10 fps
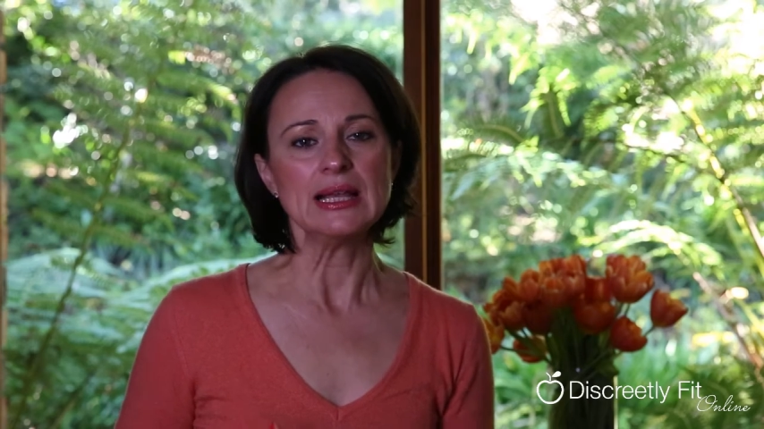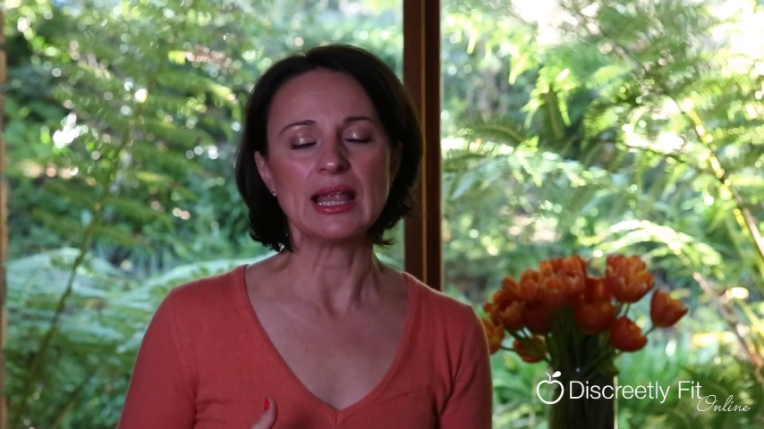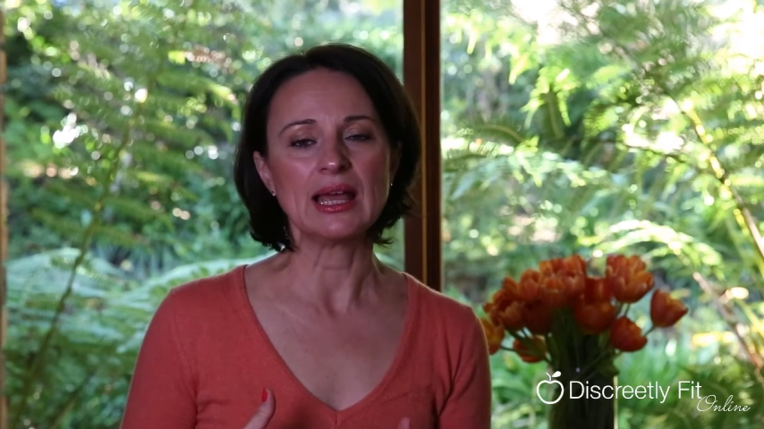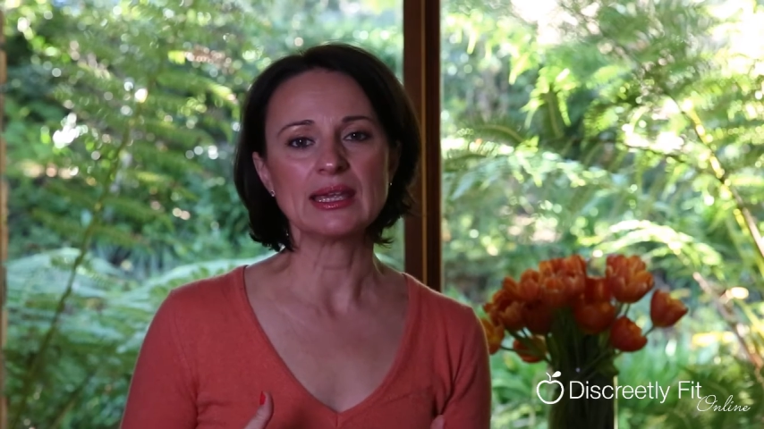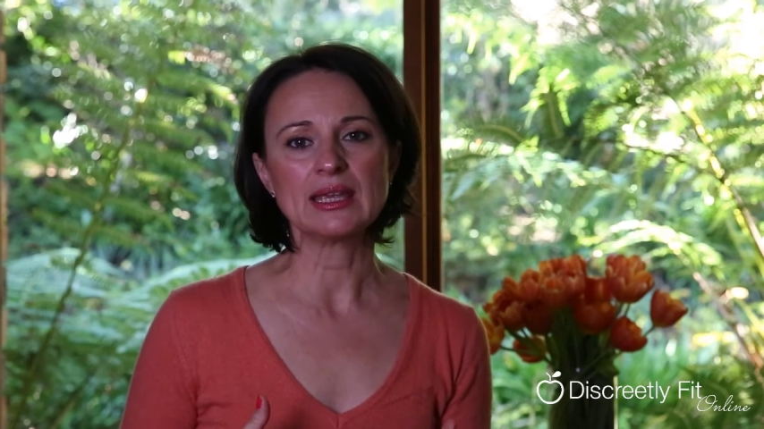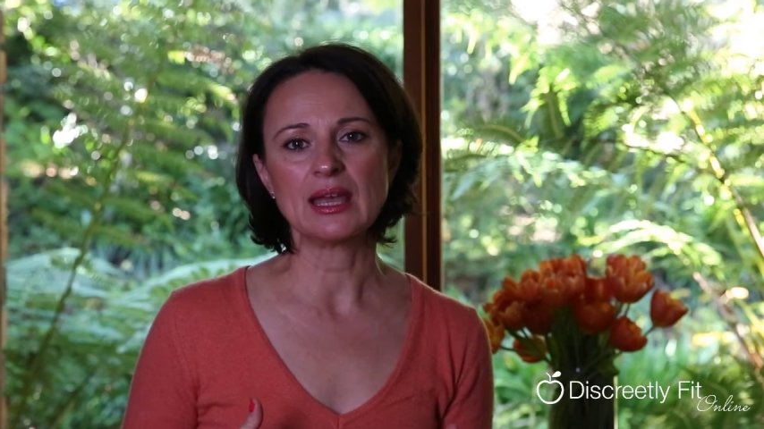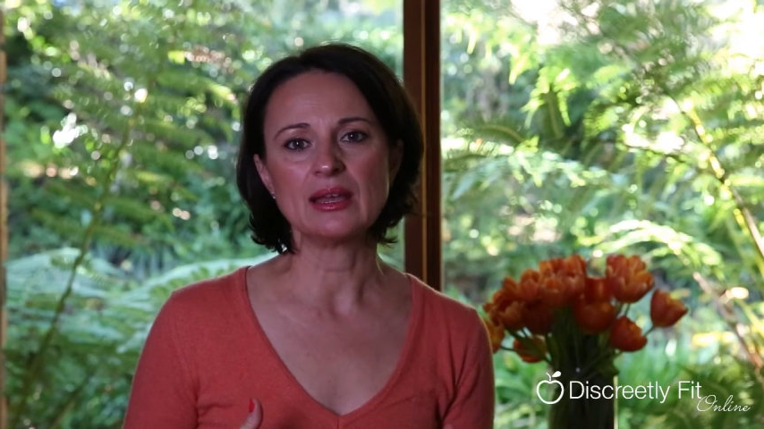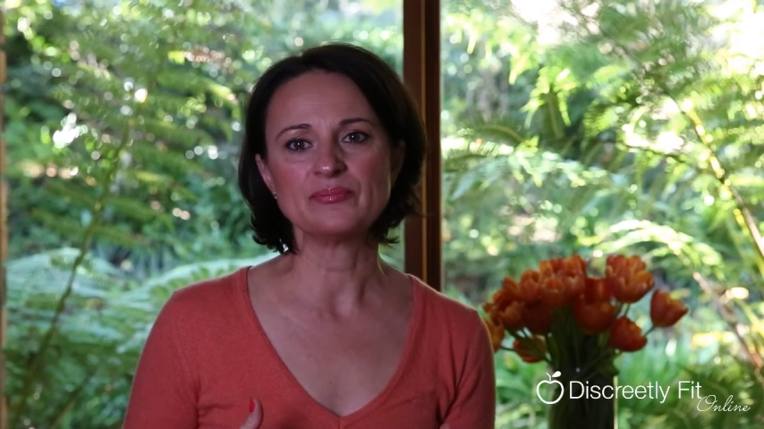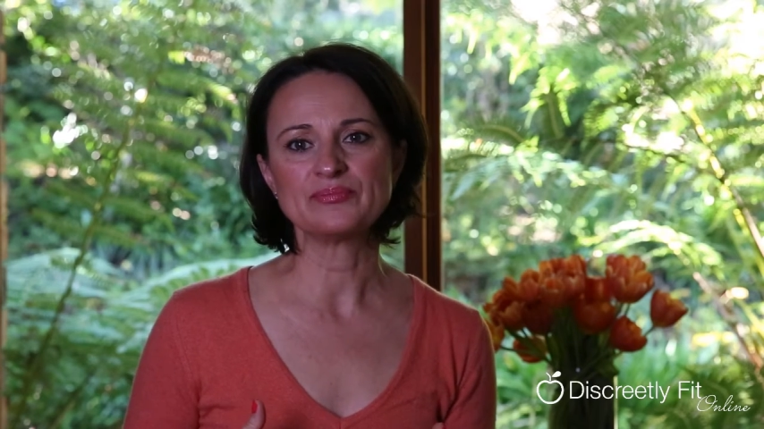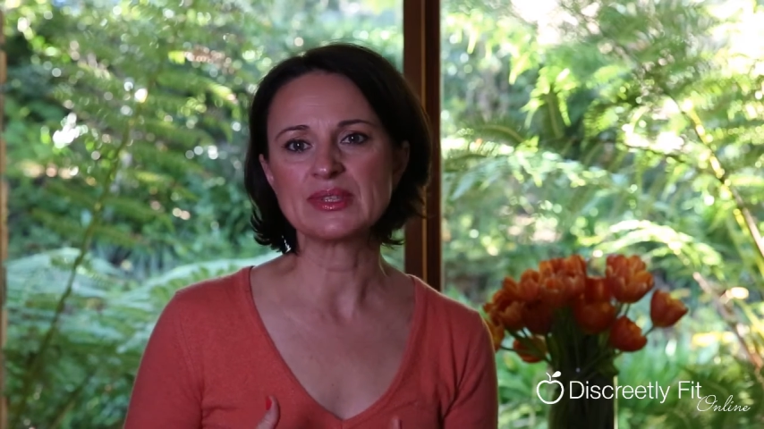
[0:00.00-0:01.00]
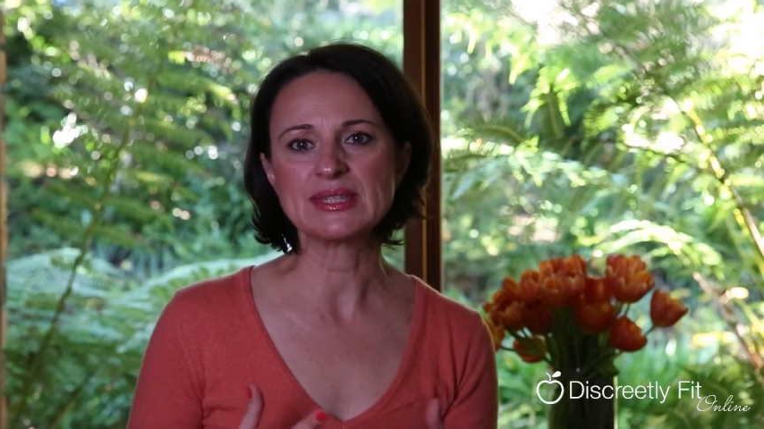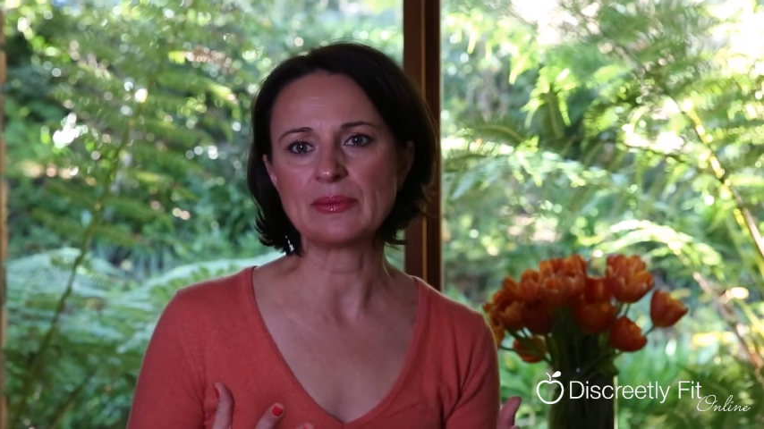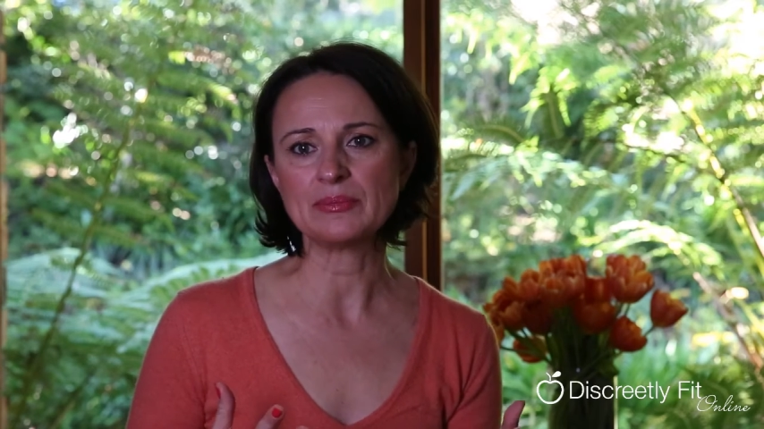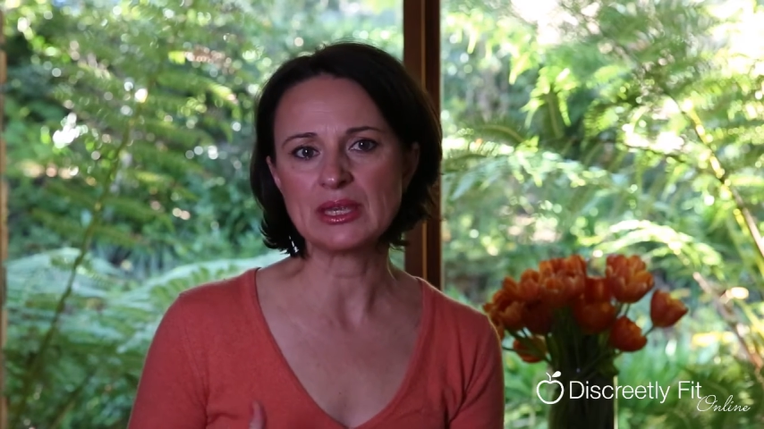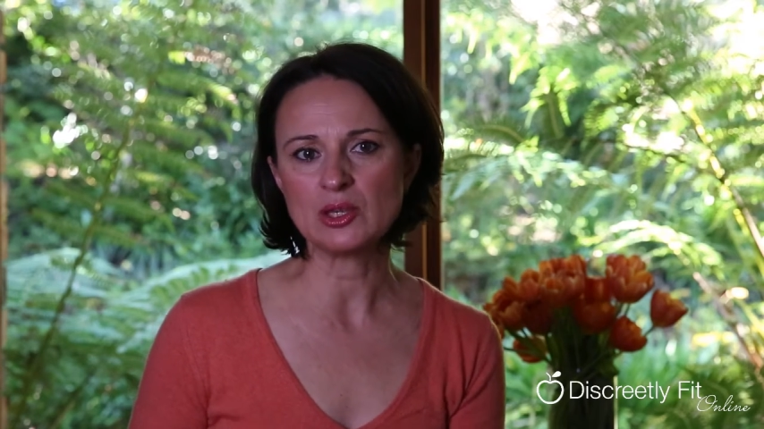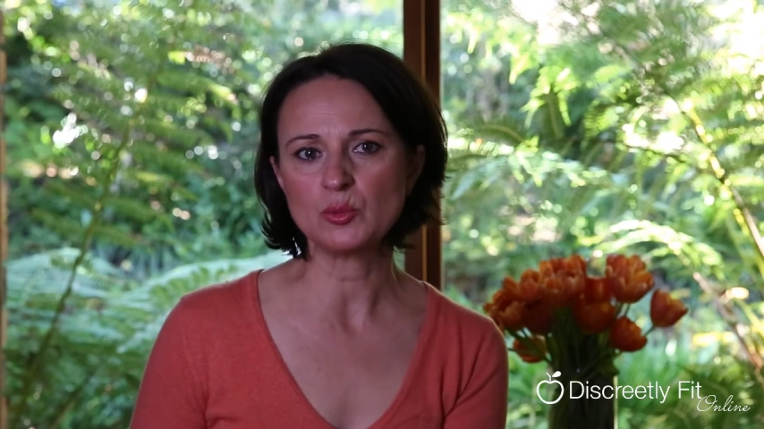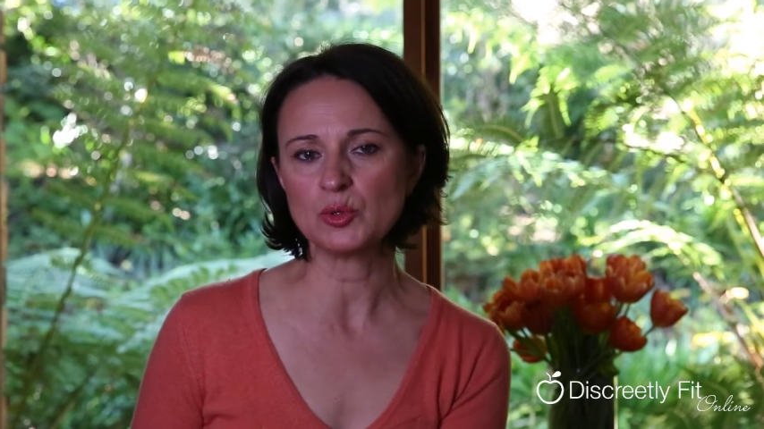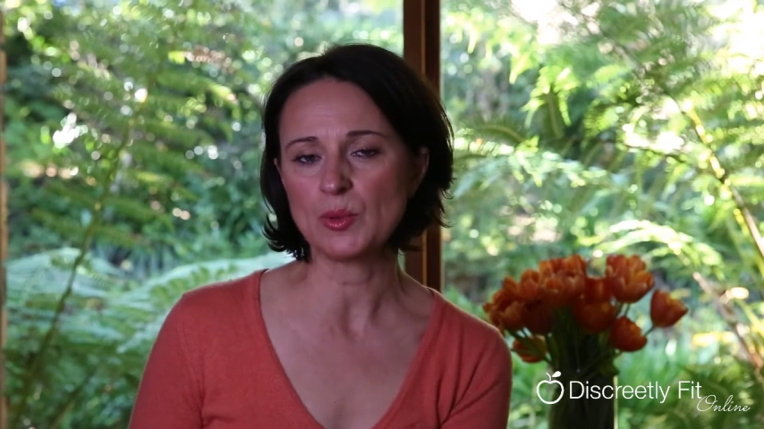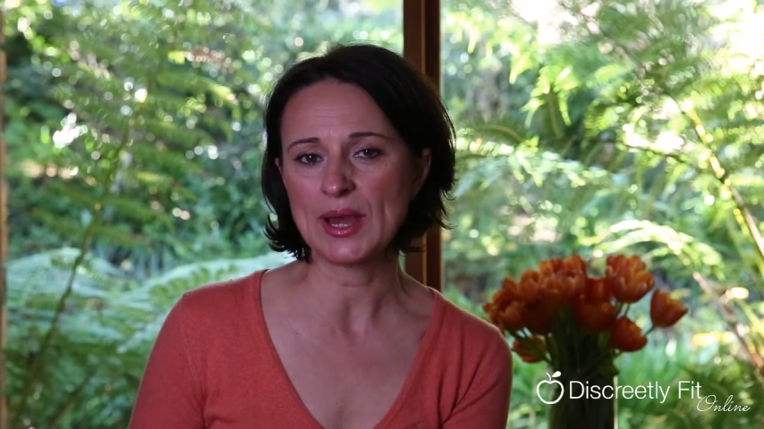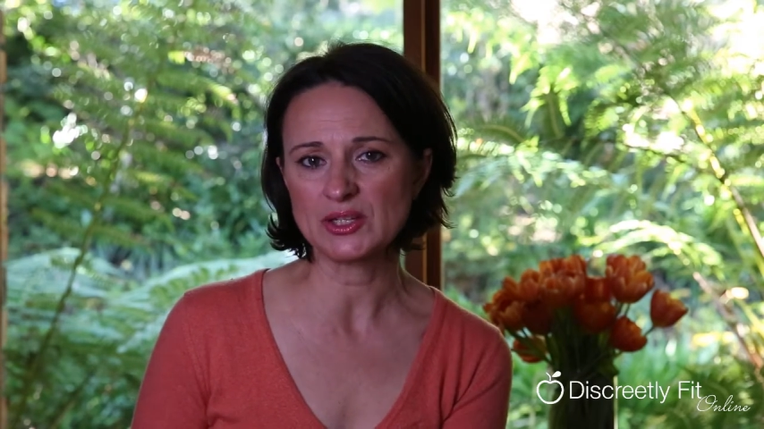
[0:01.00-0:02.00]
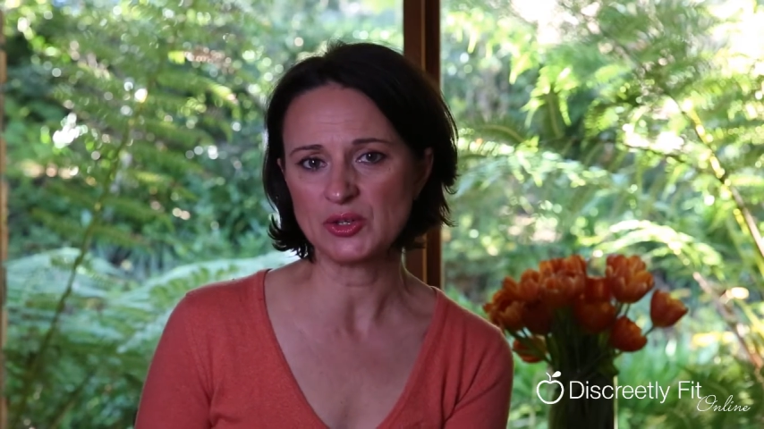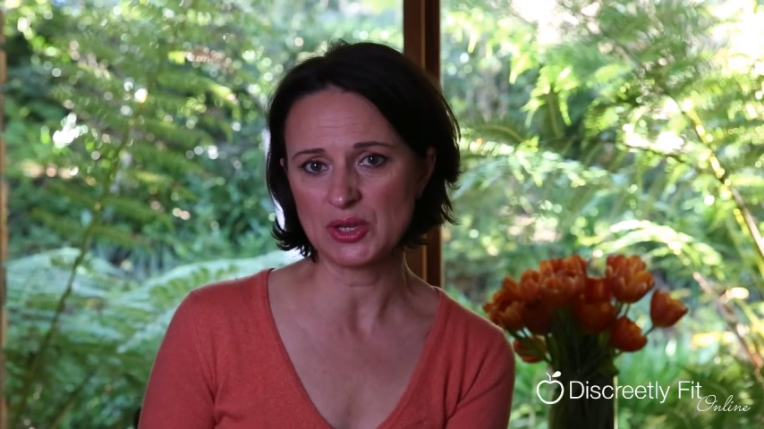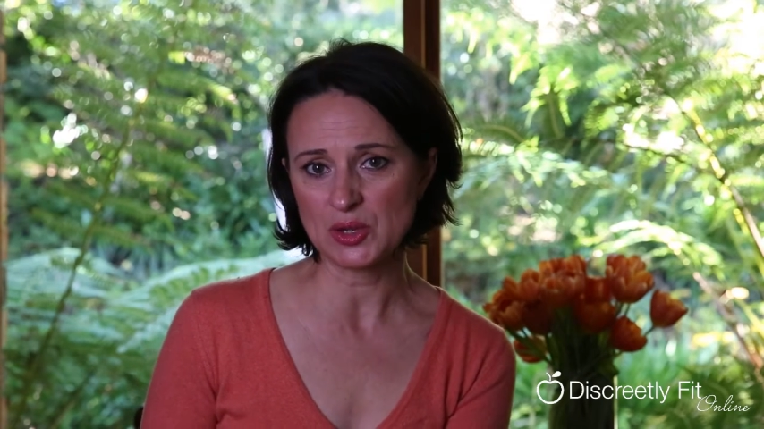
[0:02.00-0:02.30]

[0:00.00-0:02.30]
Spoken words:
like something you would wear to